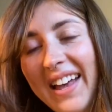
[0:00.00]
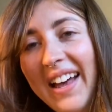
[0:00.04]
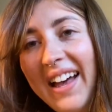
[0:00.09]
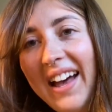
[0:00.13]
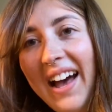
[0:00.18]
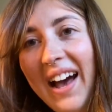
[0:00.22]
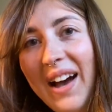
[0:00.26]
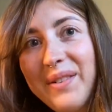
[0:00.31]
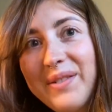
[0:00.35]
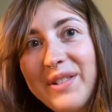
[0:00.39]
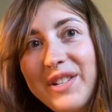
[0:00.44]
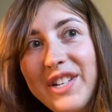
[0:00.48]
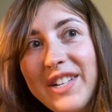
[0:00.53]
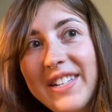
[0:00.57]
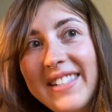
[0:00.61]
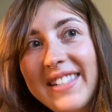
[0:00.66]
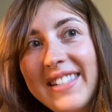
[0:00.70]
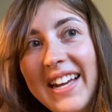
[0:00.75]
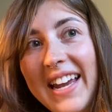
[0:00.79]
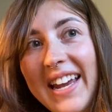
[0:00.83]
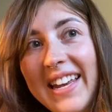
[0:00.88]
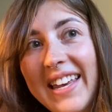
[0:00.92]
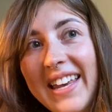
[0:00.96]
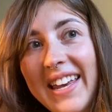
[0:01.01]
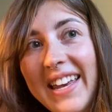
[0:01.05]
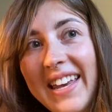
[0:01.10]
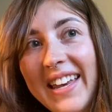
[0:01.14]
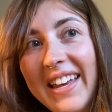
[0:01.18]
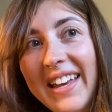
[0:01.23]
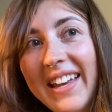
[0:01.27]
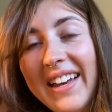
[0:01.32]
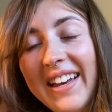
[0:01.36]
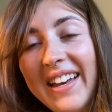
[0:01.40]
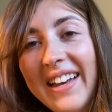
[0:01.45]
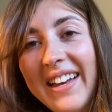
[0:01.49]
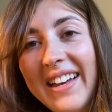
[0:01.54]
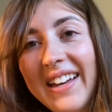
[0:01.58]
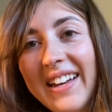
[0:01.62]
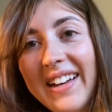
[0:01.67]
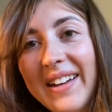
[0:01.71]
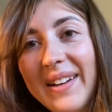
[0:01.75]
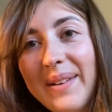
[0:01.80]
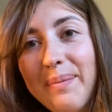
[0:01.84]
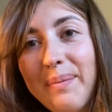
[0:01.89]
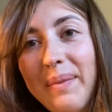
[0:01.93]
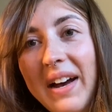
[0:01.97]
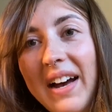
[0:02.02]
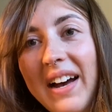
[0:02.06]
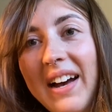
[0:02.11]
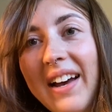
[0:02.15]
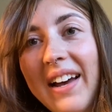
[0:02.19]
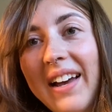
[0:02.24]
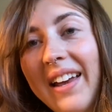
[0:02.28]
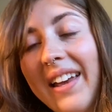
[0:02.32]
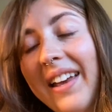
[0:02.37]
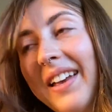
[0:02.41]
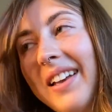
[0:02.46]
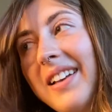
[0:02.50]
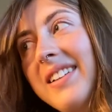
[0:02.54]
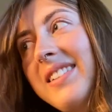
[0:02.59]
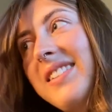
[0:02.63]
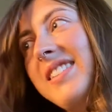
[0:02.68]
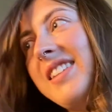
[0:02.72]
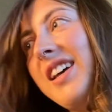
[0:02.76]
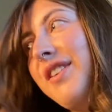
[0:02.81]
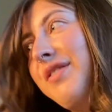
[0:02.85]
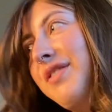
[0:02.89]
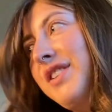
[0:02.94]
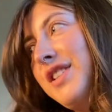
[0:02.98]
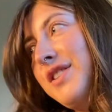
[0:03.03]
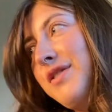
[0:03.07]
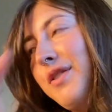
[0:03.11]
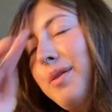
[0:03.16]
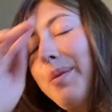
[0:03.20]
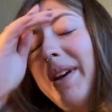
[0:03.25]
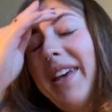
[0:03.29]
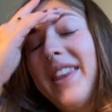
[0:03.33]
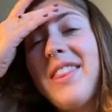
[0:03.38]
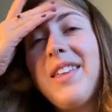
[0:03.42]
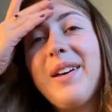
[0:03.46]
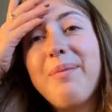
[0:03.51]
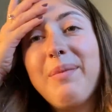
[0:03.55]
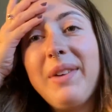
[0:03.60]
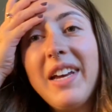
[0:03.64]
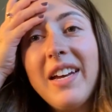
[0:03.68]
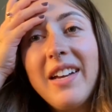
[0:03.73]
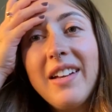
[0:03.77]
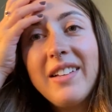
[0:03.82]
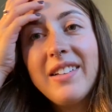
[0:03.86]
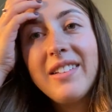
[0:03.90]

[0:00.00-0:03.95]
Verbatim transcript: I was just taking my selfies for my thumbnail.